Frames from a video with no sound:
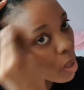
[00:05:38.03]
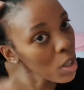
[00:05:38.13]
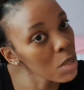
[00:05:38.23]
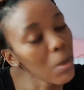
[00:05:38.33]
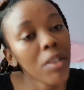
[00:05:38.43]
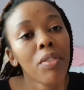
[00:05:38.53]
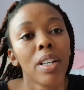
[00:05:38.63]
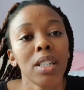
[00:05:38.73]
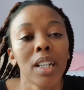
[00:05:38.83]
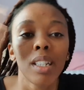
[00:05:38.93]
when I wash my
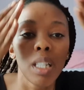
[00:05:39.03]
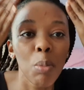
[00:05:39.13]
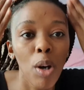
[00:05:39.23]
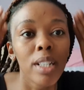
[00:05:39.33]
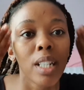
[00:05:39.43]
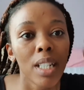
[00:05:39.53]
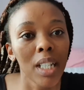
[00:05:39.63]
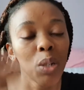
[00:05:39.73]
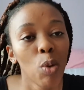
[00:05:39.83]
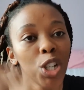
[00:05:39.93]
face, like this part does
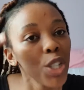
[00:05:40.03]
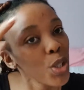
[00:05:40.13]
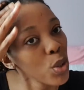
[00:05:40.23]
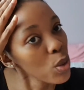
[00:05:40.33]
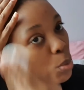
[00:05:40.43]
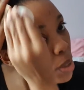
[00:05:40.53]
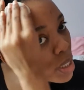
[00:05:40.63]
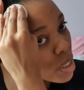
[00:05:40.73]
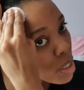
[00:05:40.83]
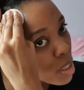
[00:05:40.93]
get washed too,
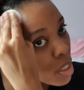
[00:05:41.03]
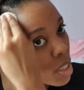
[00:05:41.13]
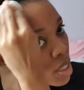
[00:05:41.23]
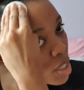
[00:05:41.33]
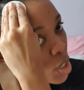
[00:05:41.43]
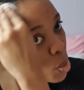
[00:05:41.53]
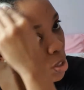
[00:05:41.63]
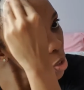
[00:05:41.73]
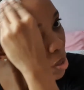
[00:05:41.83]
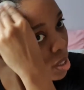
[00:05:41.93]
but since
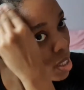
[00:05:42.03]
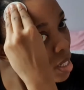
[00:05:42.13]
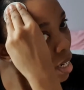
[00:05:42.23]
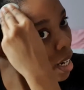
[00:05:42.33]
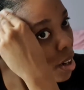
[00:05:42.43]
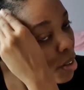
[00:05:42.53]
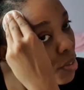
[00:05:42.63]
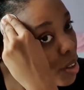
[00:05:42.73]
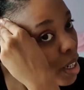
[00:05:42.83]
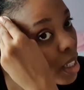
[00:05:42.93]
we're doing this
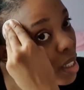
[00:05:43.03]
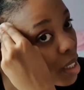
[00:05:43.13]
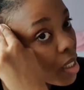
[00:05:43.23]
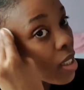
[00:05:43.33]
clarifying